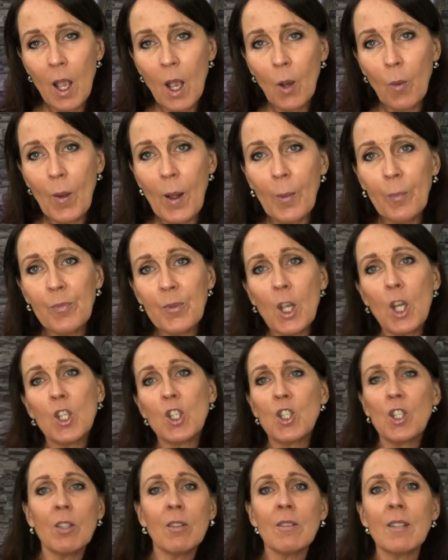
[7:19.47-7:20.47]
Well,
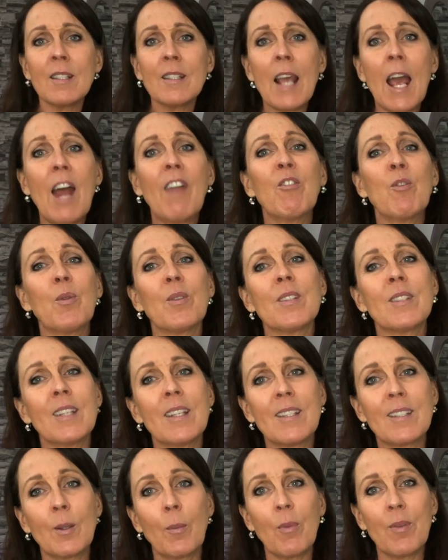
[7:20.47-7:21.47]
just as everyone sees
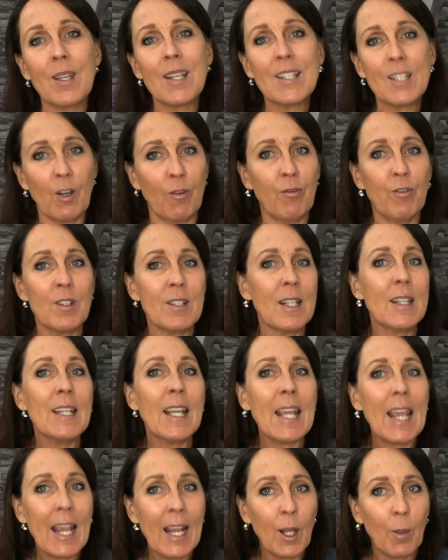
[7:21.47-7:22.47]
something different in
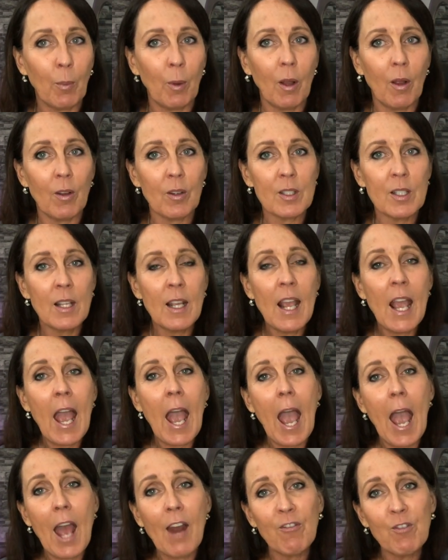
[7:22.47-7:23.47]
the ink blot,
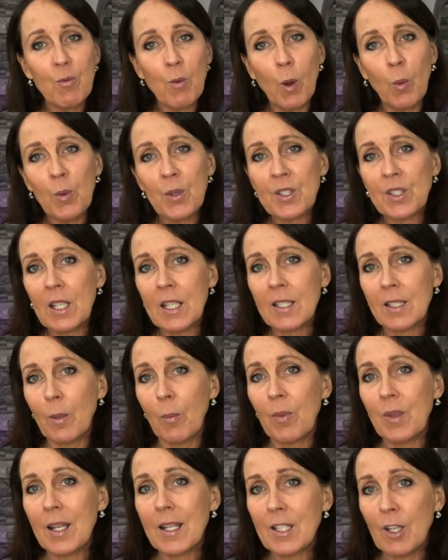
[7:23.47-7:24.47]
everyone will see
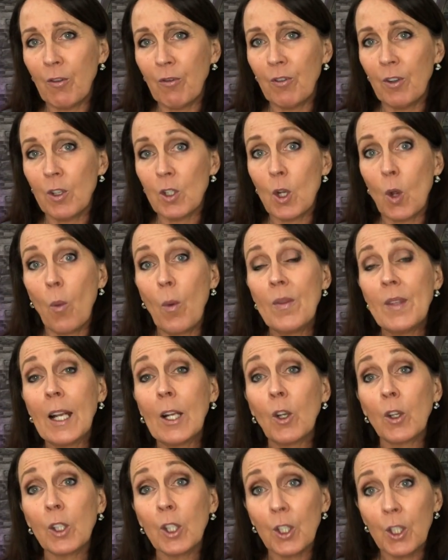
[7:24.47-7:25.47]
something different when they
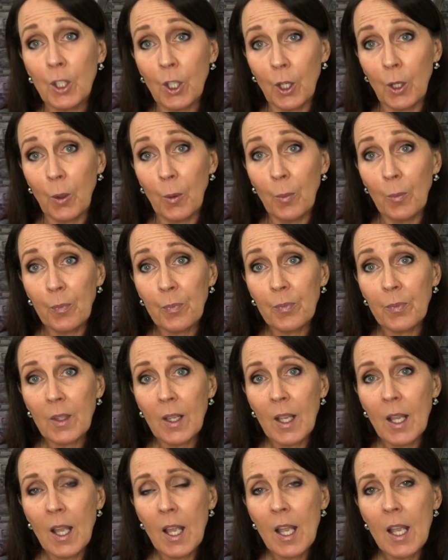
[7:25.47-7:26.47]
look at you.
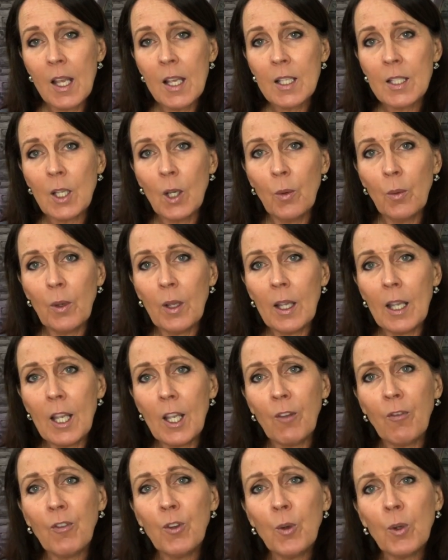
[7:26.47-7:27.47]
So
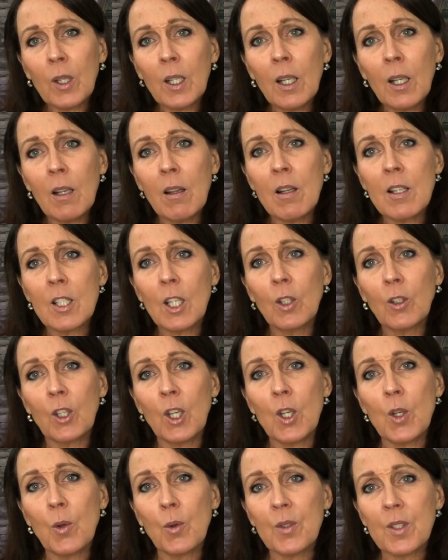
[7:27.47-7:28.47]
if you can learn to look
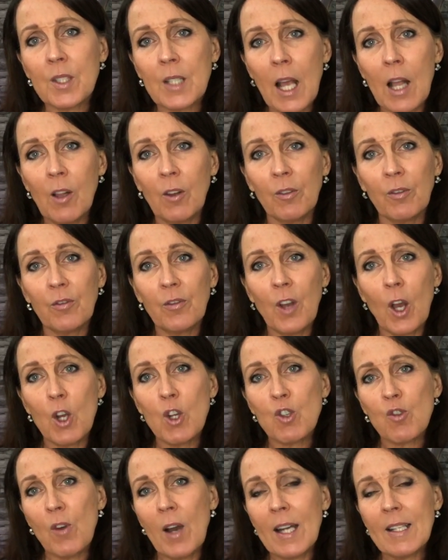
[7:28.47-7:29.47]
at yourself and
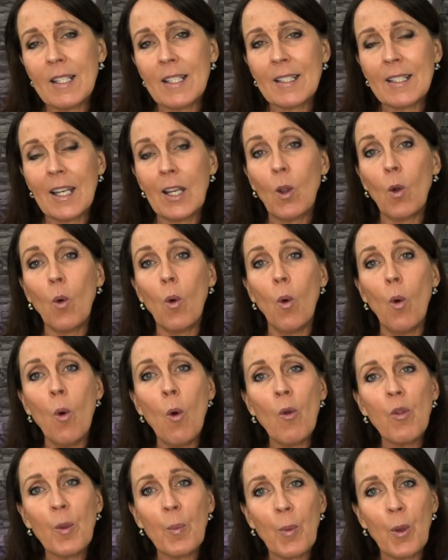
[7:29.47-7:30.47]
try to see all
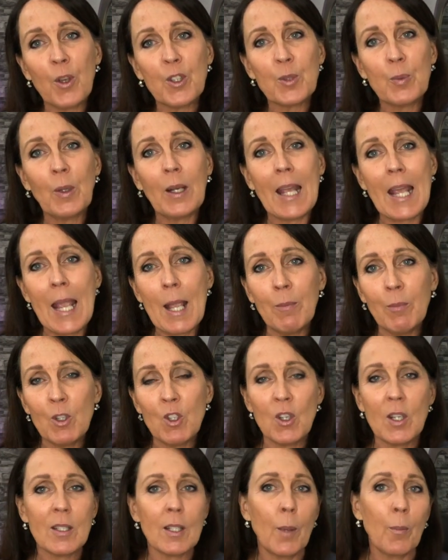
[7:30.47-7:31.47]
the possible
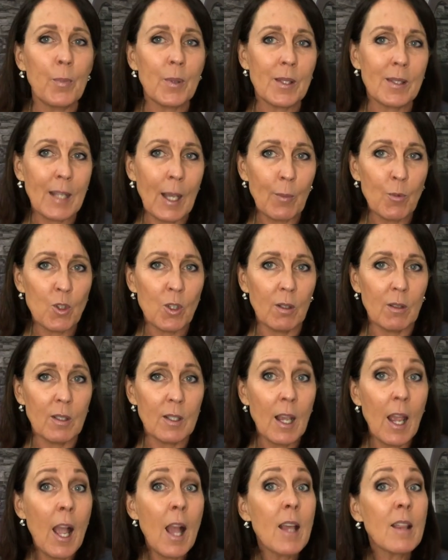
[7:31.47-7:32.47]
images and perceptions
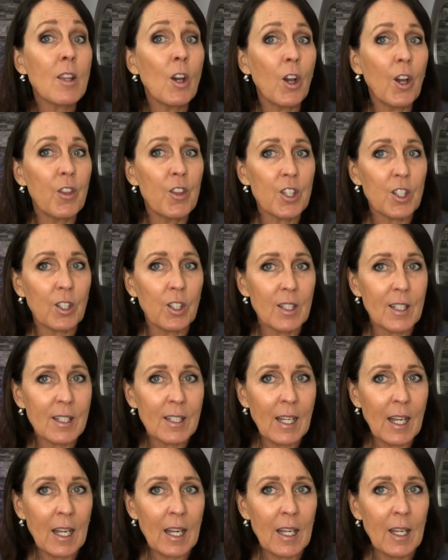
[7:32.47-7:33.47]
that others could
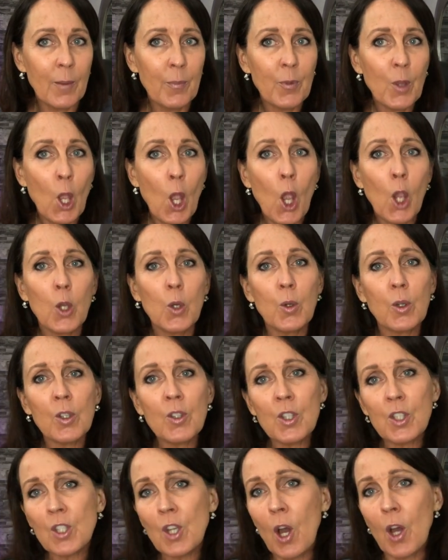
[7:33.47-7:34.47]
see, you can
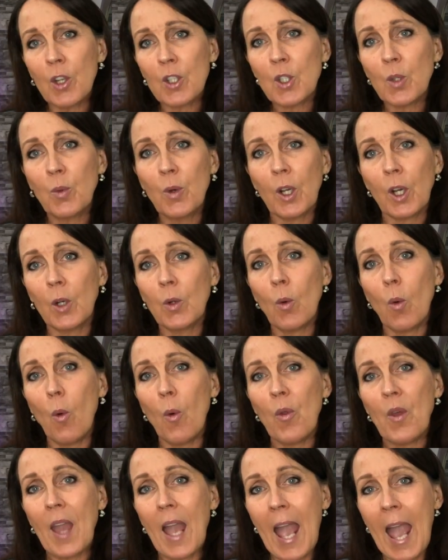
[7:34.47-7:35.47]
start to work on all
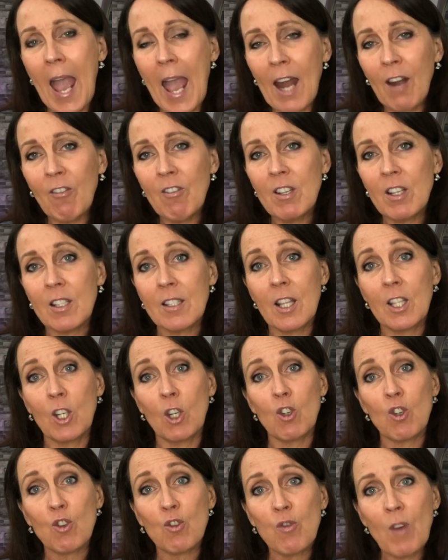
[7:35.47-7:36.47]
the areas that
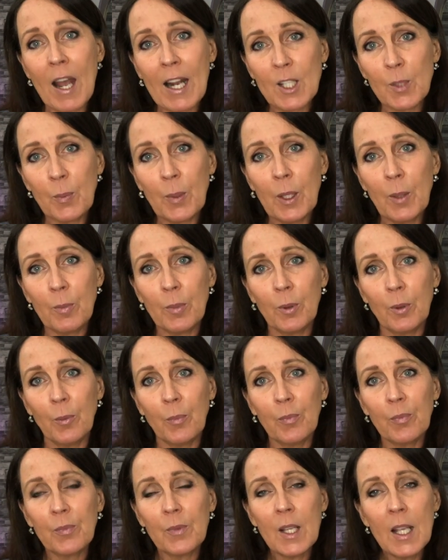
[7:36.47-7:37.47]
attract people.
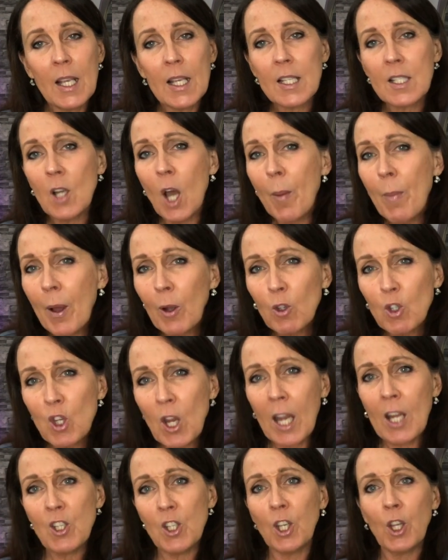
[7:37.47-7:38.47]
It's not about
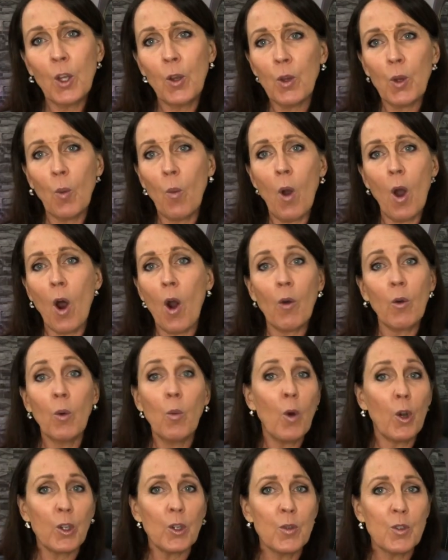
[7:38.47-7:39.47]
changing who you are or
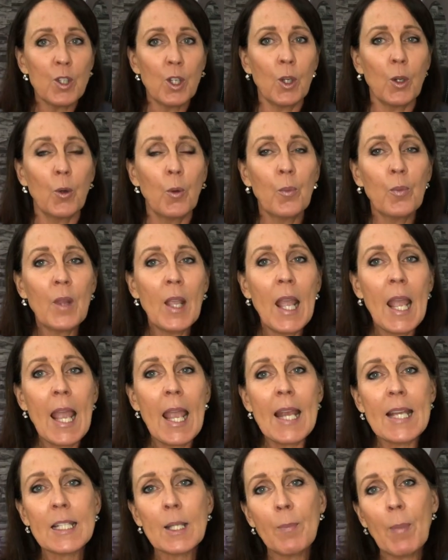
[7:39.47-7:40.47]
what you do.
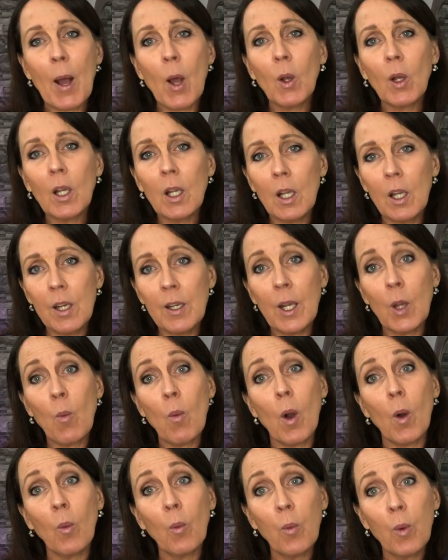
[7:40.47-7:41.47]
It's about learning
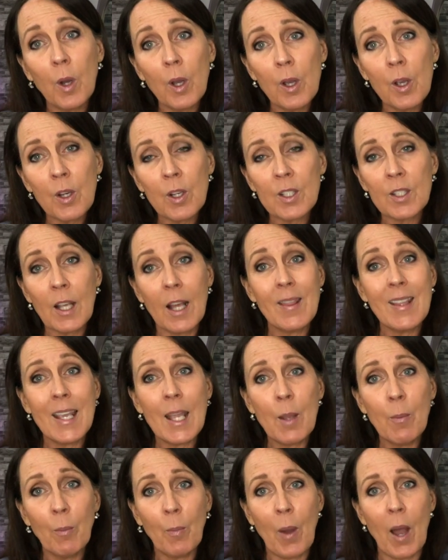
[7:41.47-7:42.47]
what works and the
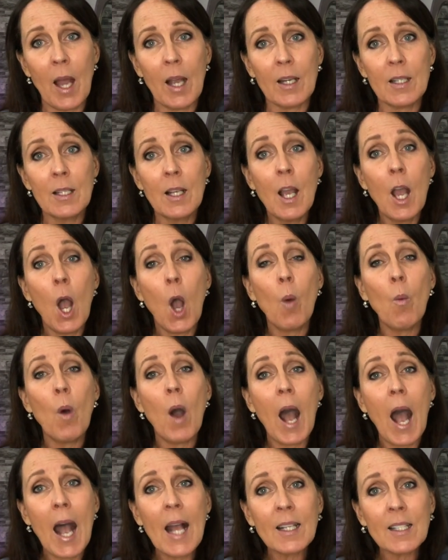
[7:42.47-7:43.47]
impact and
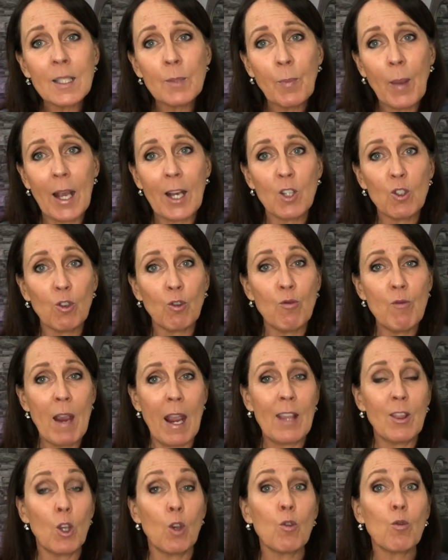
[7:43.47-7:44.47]
what aspects
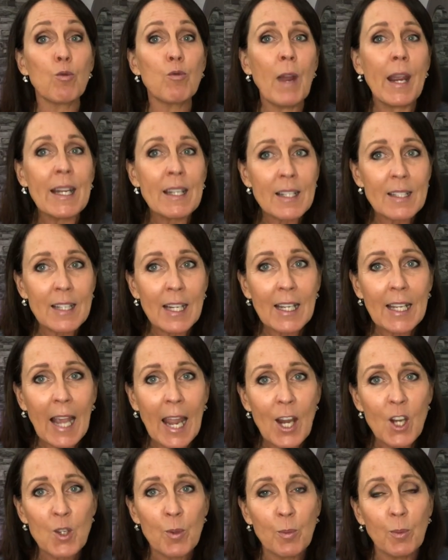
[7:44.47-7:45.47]
create the greatest
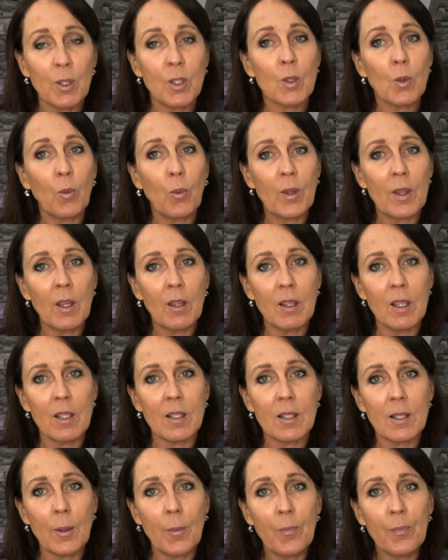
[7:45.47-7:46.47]
engagement with others.